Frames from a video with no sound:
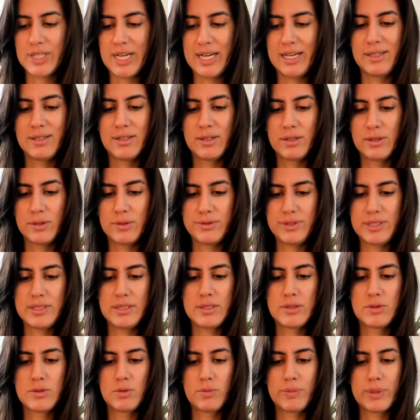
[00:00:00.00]
I know this
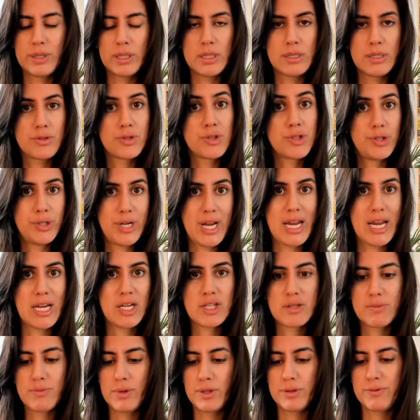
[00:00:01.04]
is super
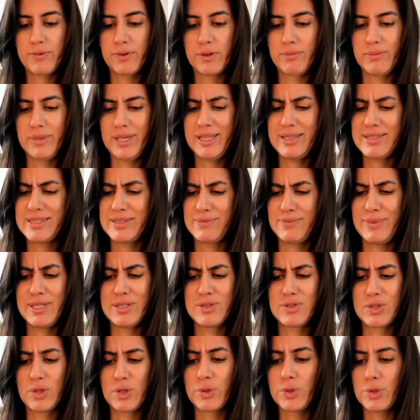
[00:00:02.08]
strange, but for me, it's been
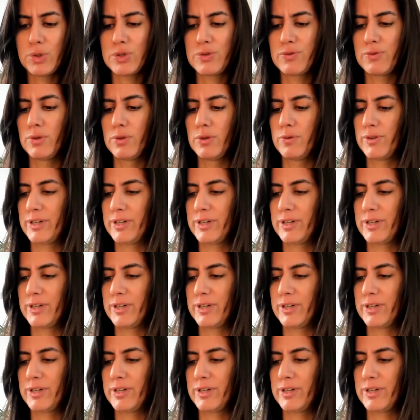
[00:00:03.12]
so useful.